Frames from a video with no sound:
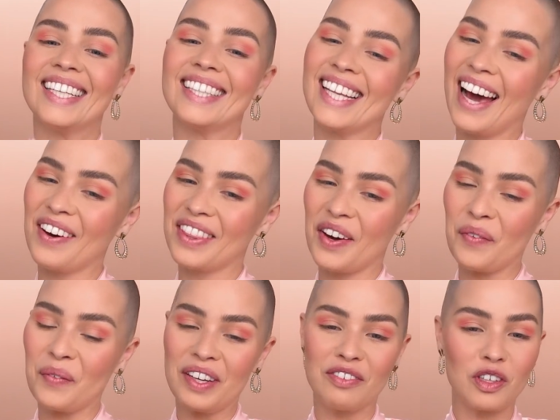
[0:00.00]
Now
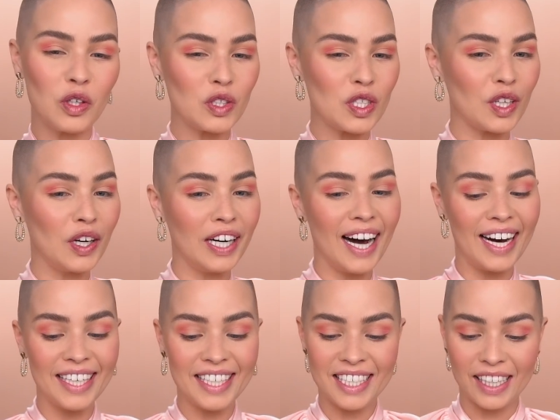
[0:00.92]
that we've gotten our
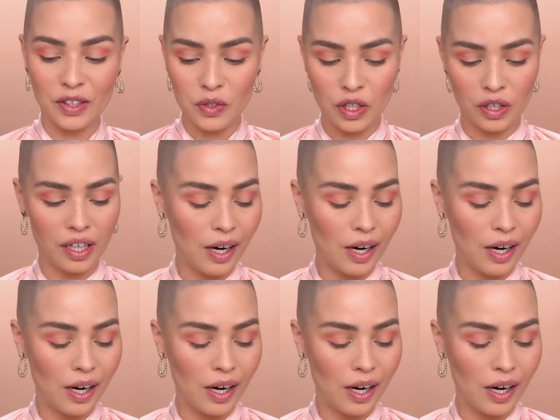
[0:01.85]
eyeshadow done,